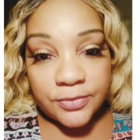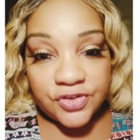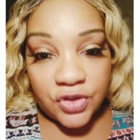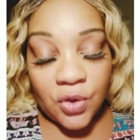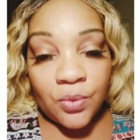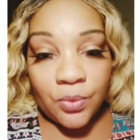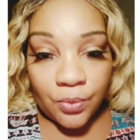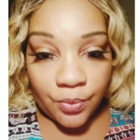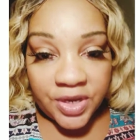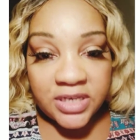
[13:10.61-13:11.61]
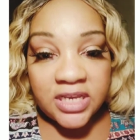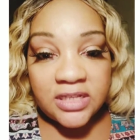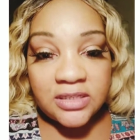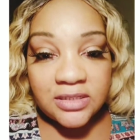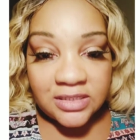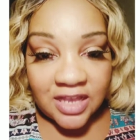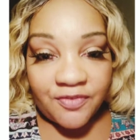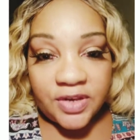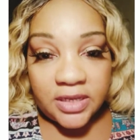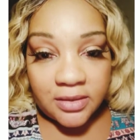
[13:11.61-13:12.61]
So we need
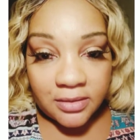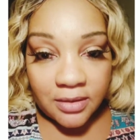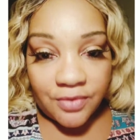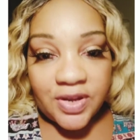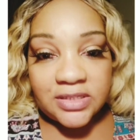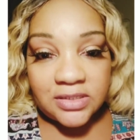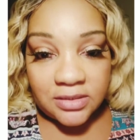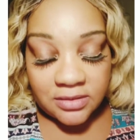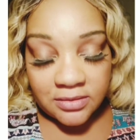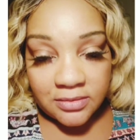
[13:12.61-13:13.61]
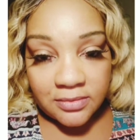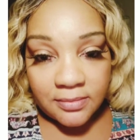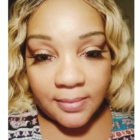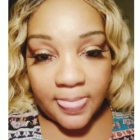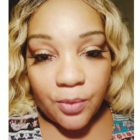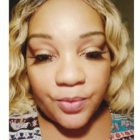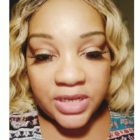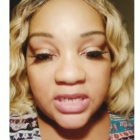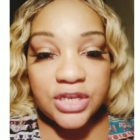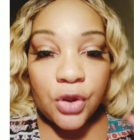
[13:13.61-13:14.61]
Stephanie arrested.
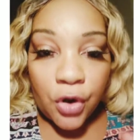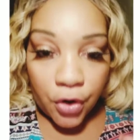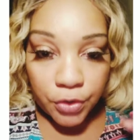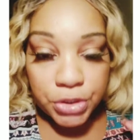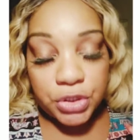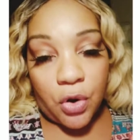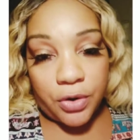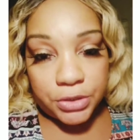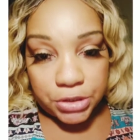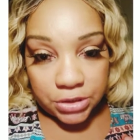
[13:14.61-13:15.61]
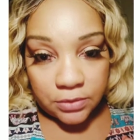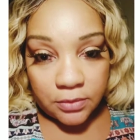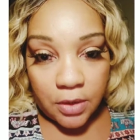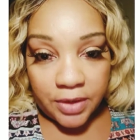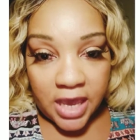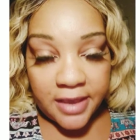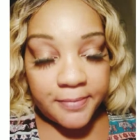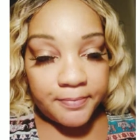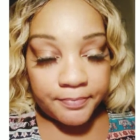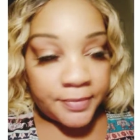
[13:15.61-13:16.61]
We need her charged, okay?
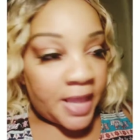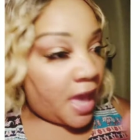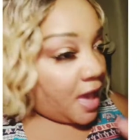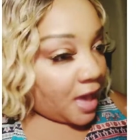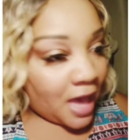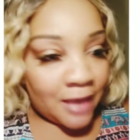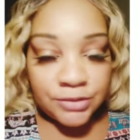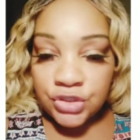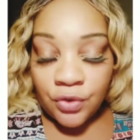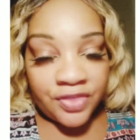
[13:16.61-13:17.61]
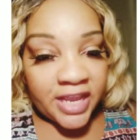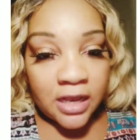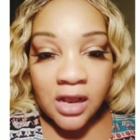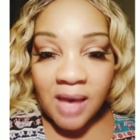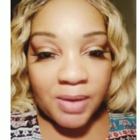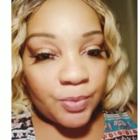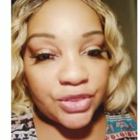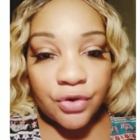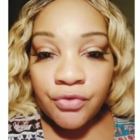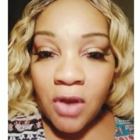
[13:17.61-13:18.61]
I'm sure they can come up
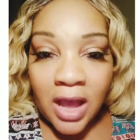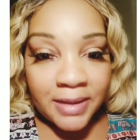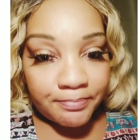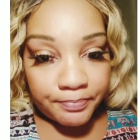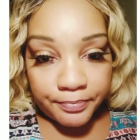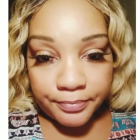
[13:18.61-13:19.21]
with the crime.